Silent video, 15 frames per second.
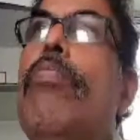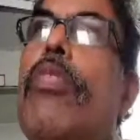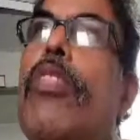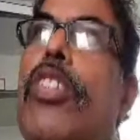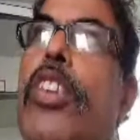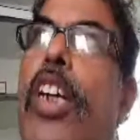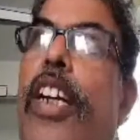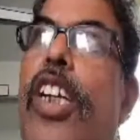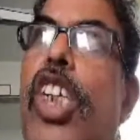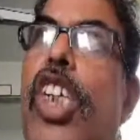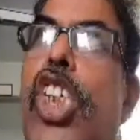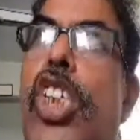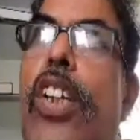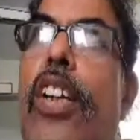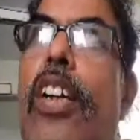
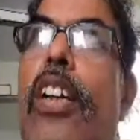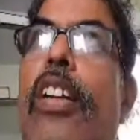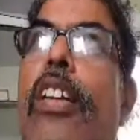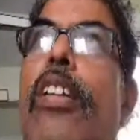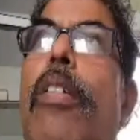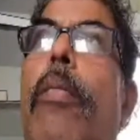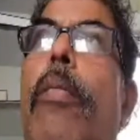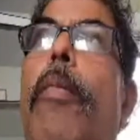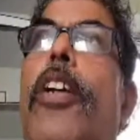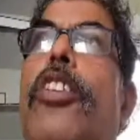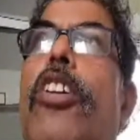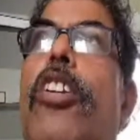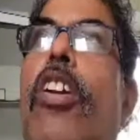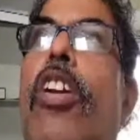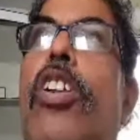traditional
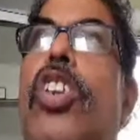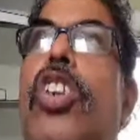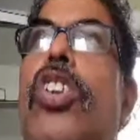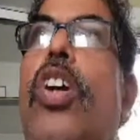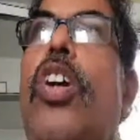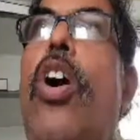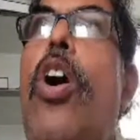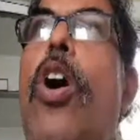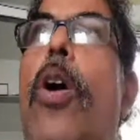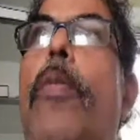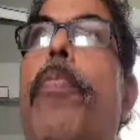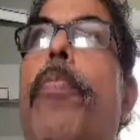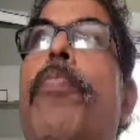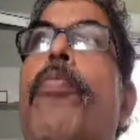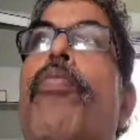methodology of
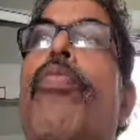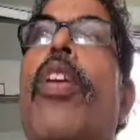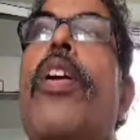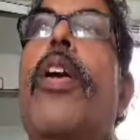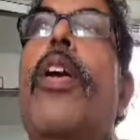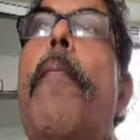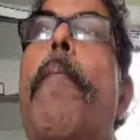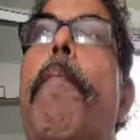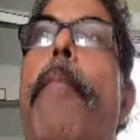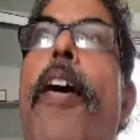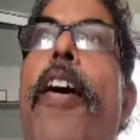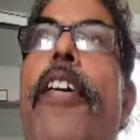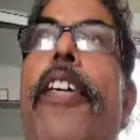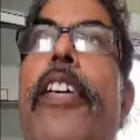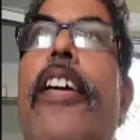
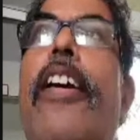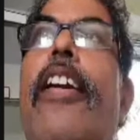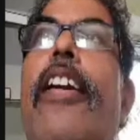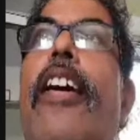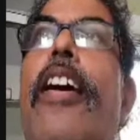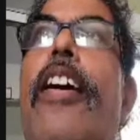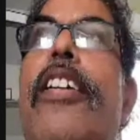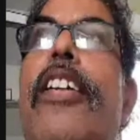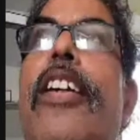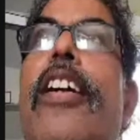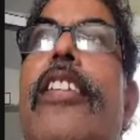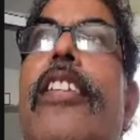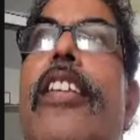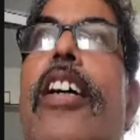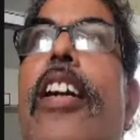imparting learning in
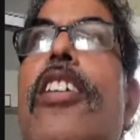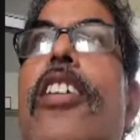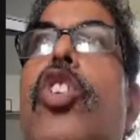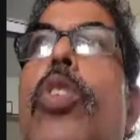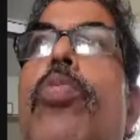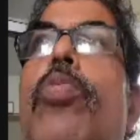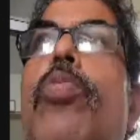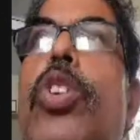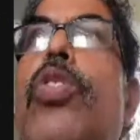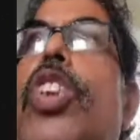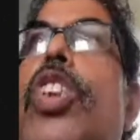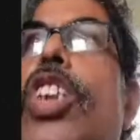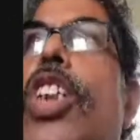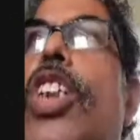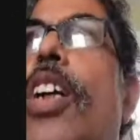a classroom
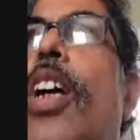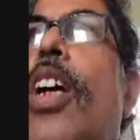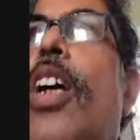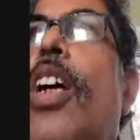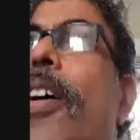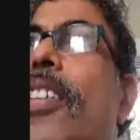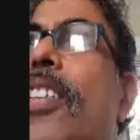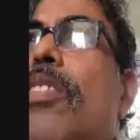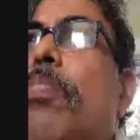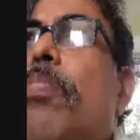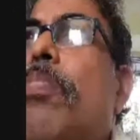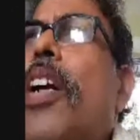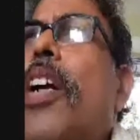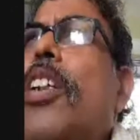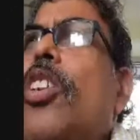situation. But
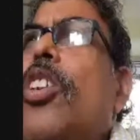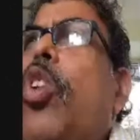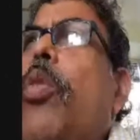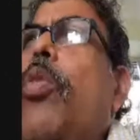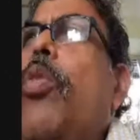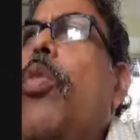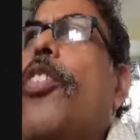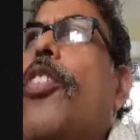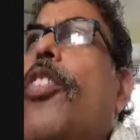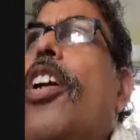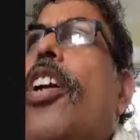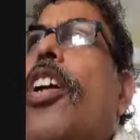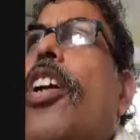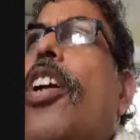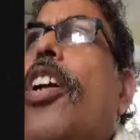we have to think
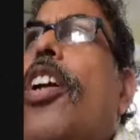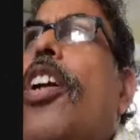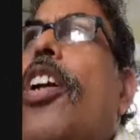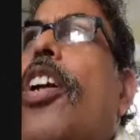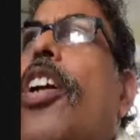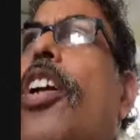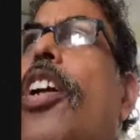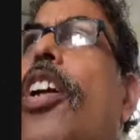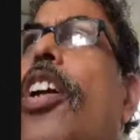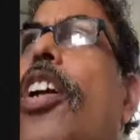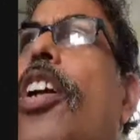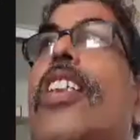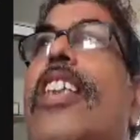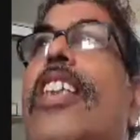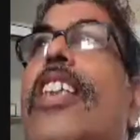about that too. What
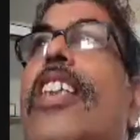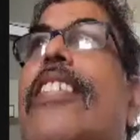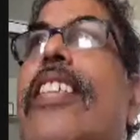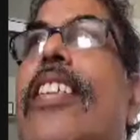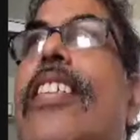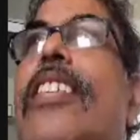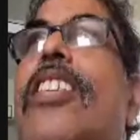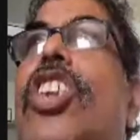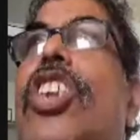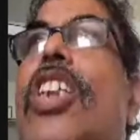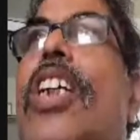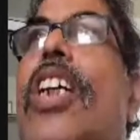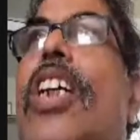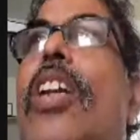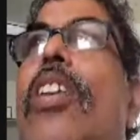is the
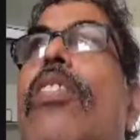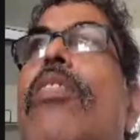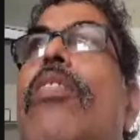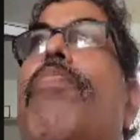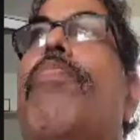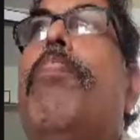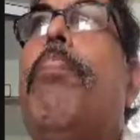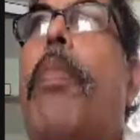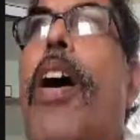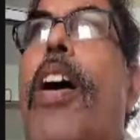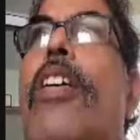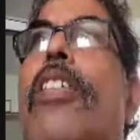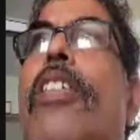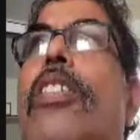essential part